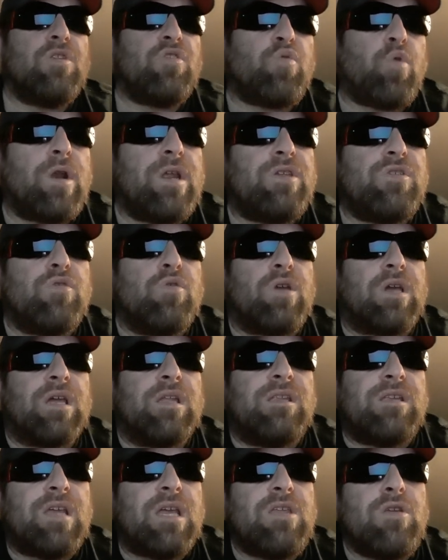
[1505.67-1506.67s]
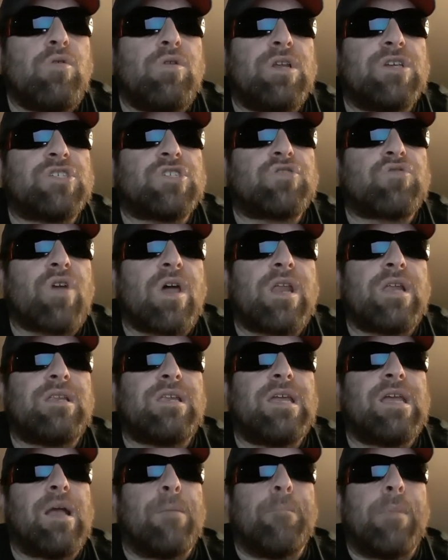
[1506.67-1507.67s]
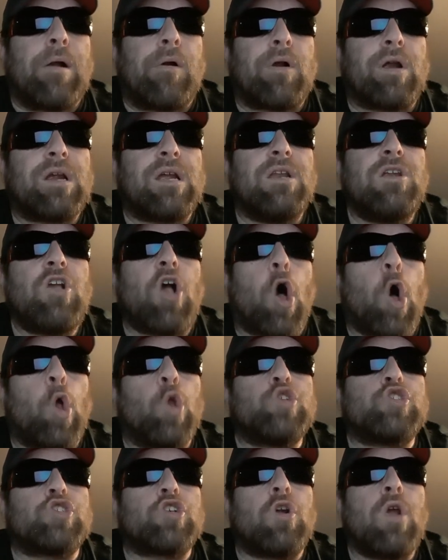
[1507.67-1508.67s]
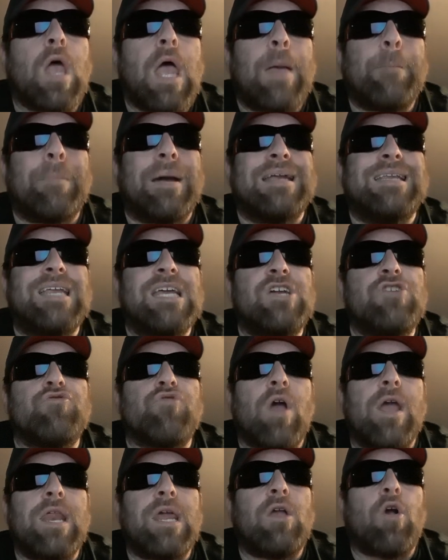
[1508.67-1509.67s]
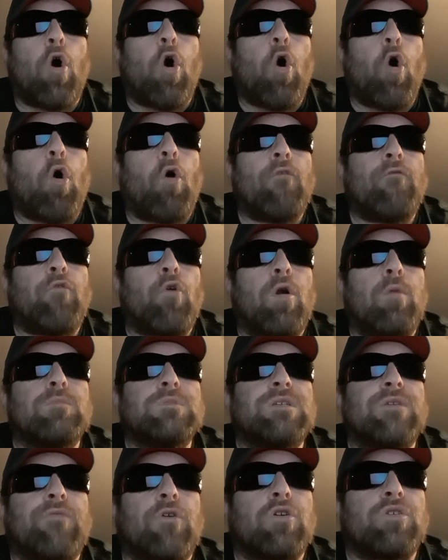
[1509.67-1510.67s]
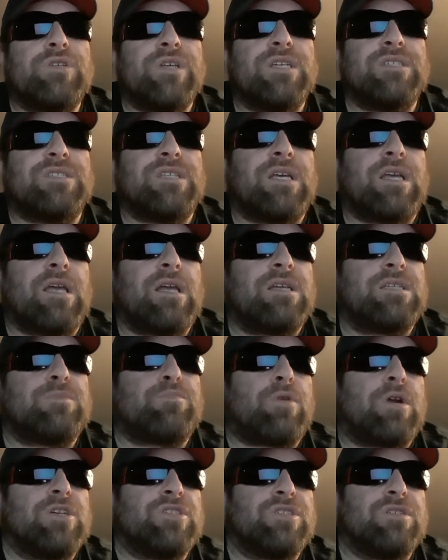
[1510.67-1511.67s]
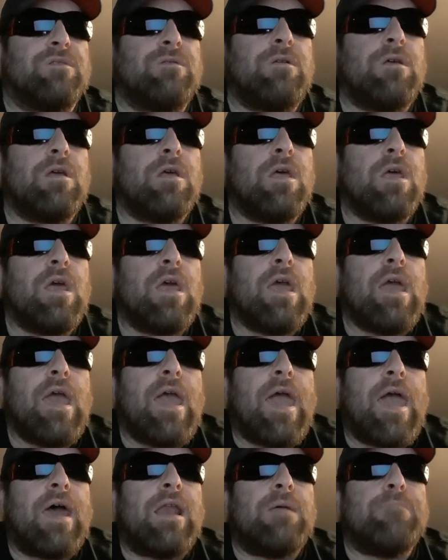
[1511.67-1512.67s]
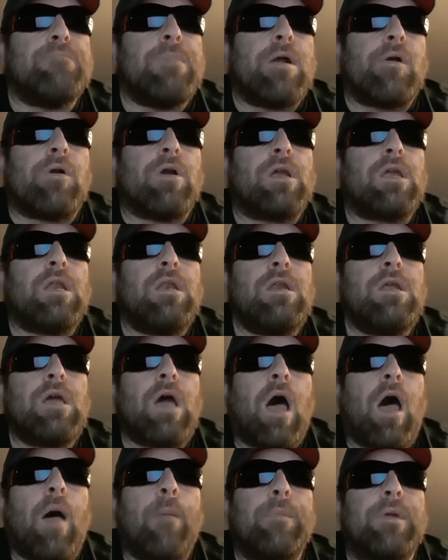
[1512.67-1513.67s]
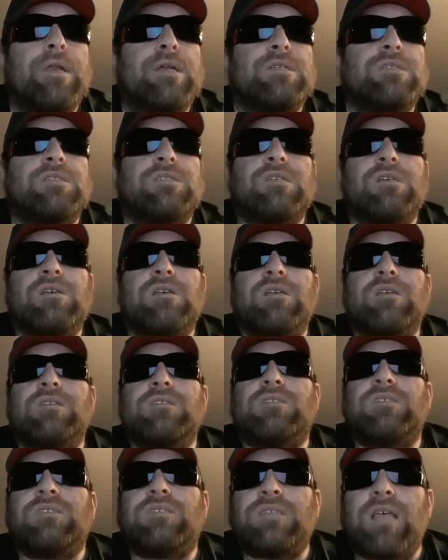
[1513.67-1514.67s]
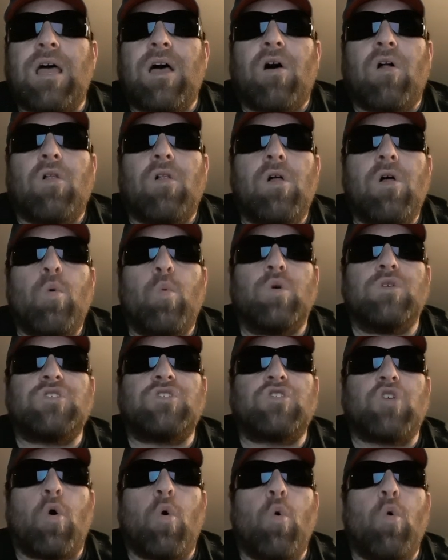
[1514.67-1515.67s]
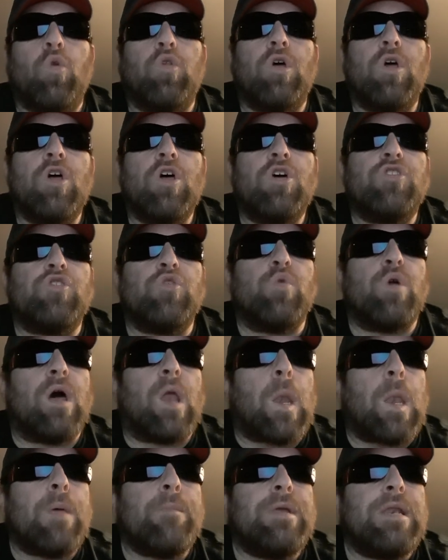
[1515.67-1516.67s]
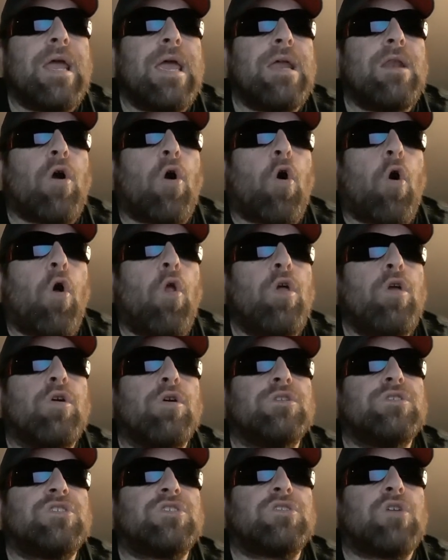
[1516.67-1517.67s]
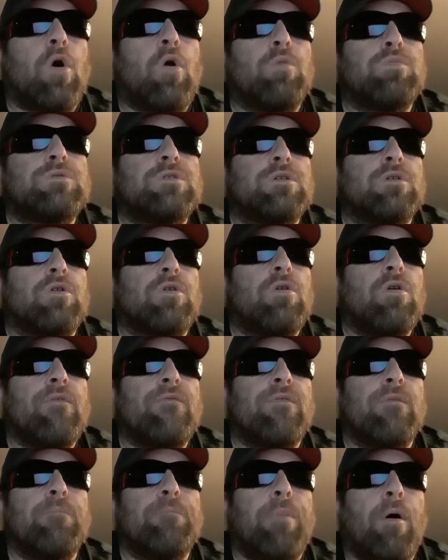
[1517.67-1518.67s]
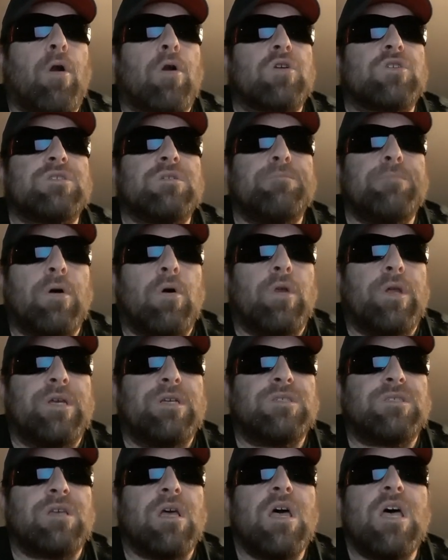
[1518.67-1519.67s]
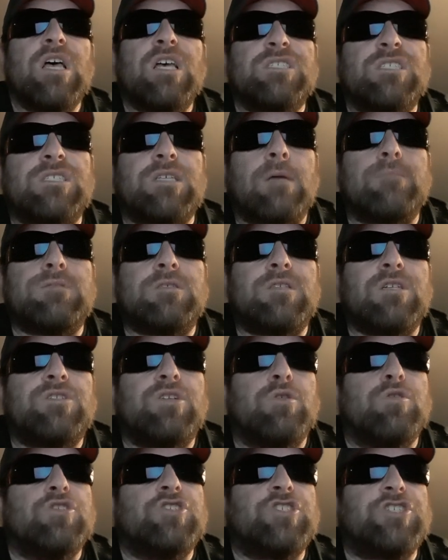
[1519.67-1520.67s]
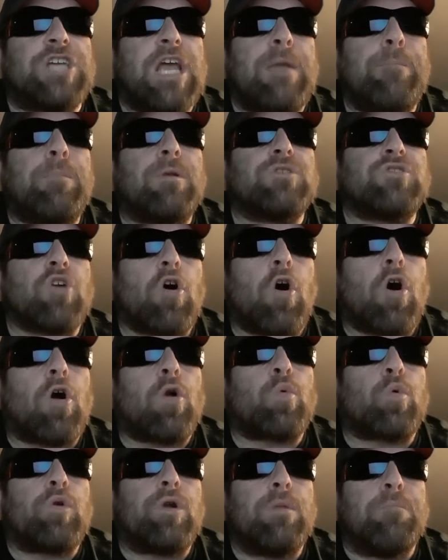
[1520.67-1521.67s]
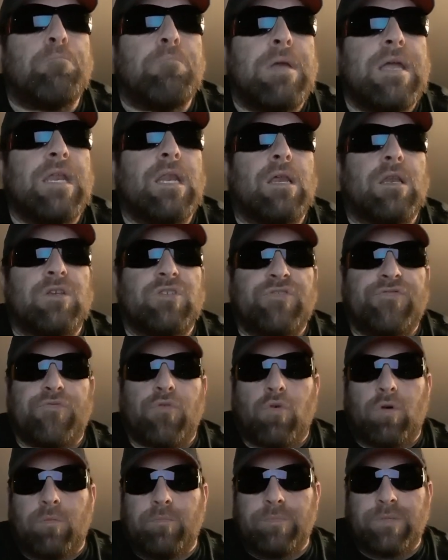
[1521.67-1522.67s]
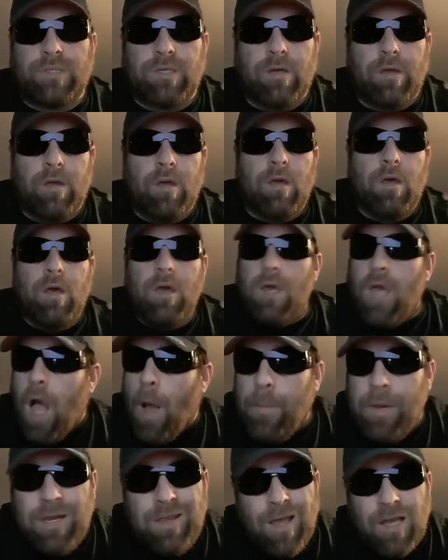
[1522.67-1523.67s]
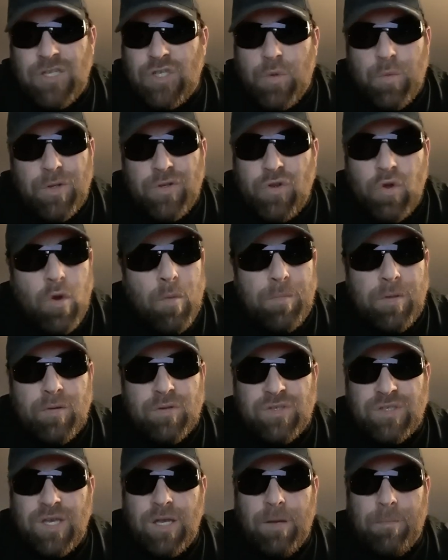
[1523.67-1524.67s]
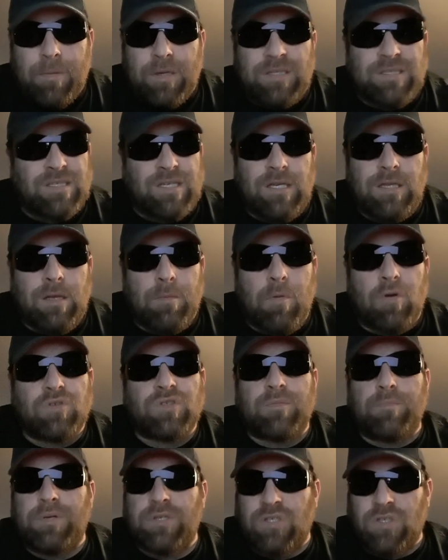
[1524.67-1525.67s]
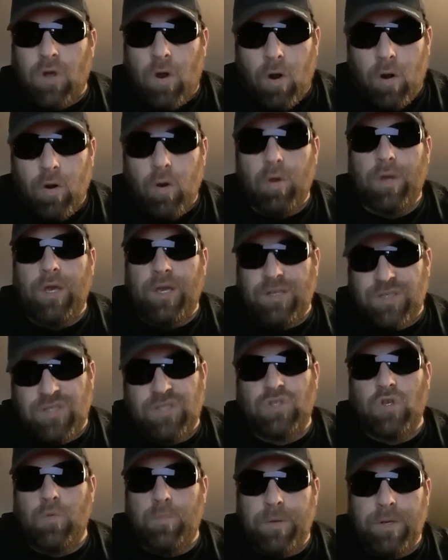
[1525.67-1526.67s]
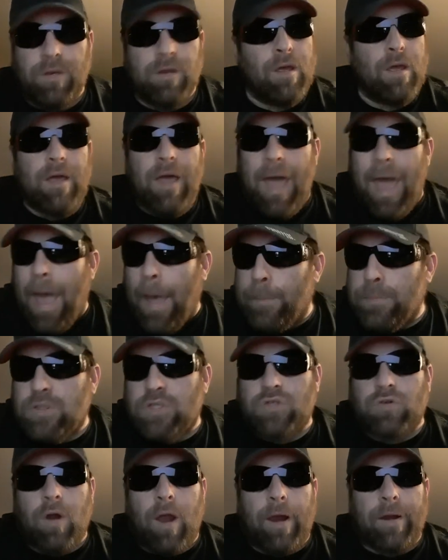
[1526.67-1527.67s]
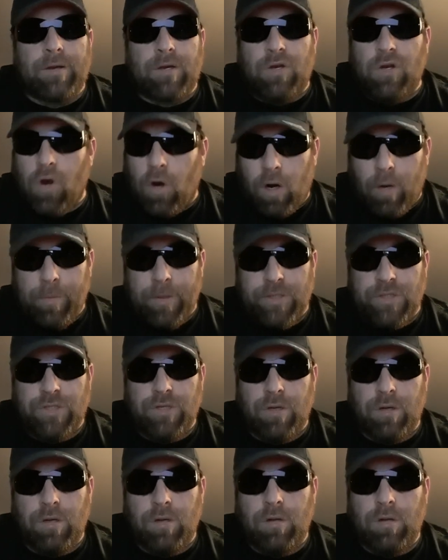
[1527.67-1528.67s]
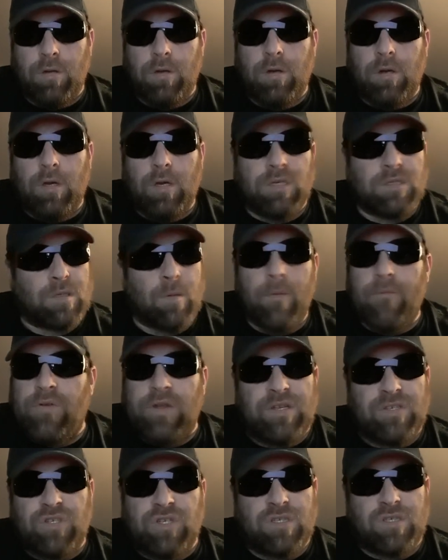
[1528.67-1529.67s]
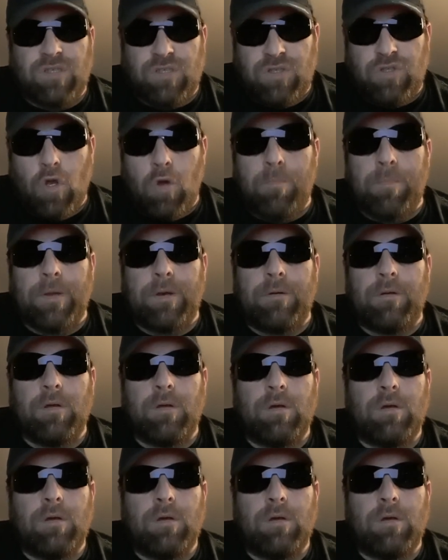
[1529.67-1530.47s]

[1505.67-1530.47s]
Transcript: 22. Continue discrediting American culture by degrading all forms of artistic expression. An American communist cell was told to eliminate all good sculpture from parks and buildings, substitute shapeless, awkward, and meaningless forms. How many times you went to a museum and seen the most bizarre-looking, stupid, abstract garbage? Some of it is just stupid.